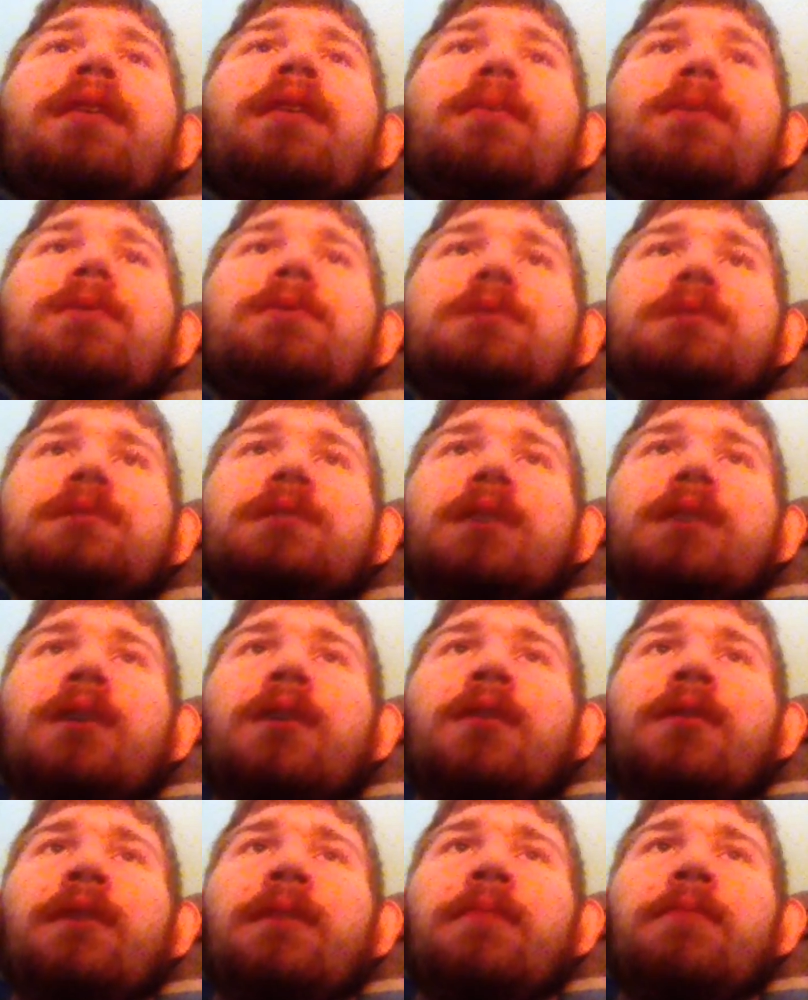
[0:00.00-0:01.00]
which is
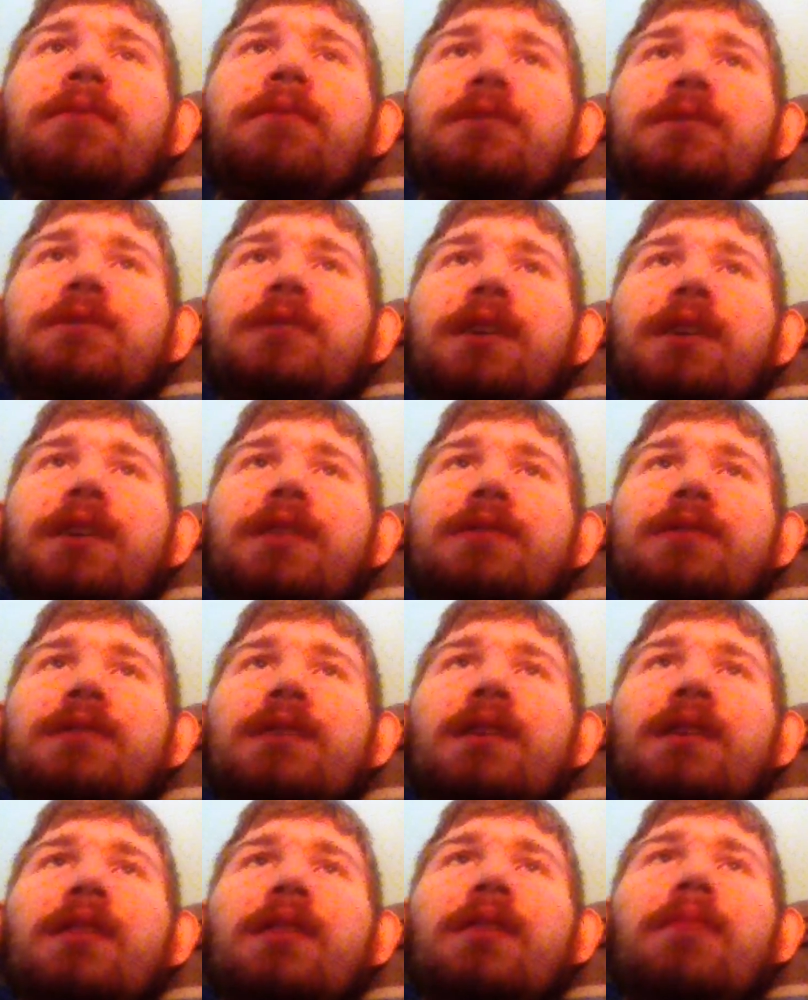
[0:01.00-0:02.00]
our number 6.
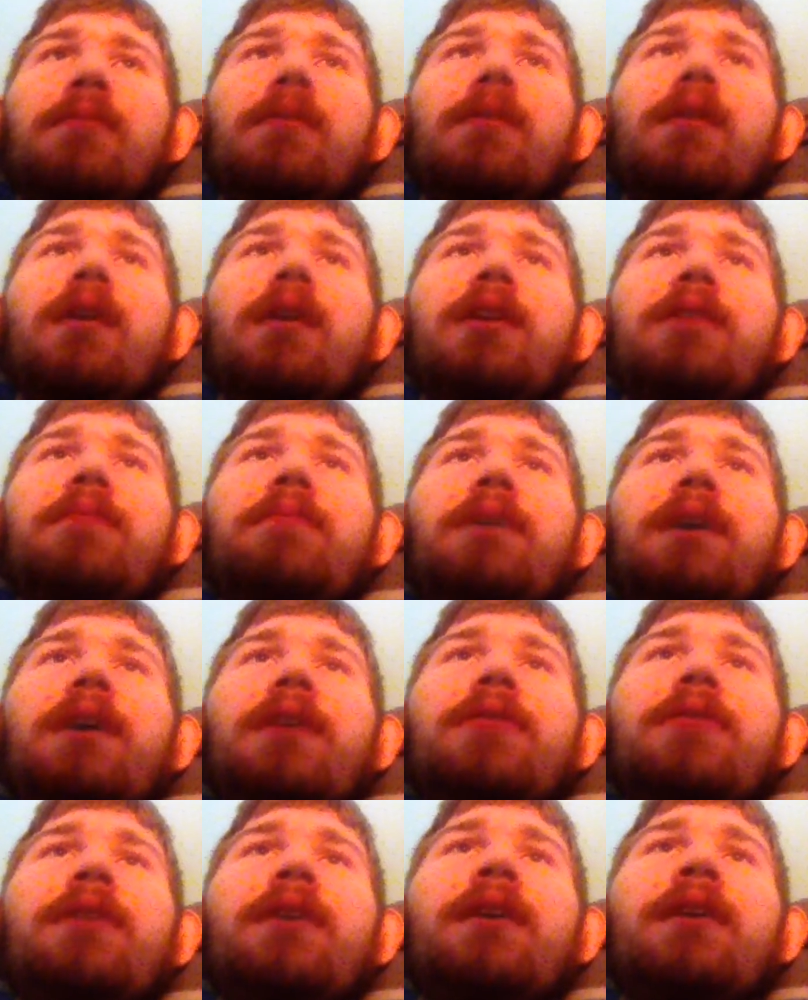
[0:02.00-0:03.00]
The blood
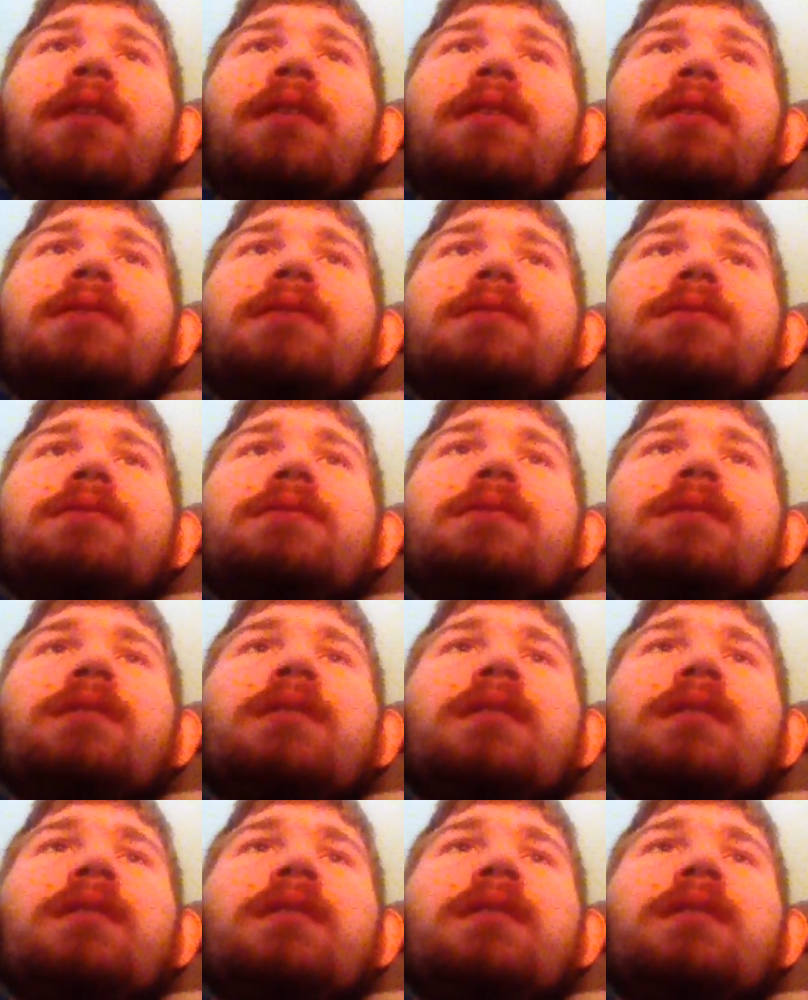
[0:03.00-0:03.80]
python is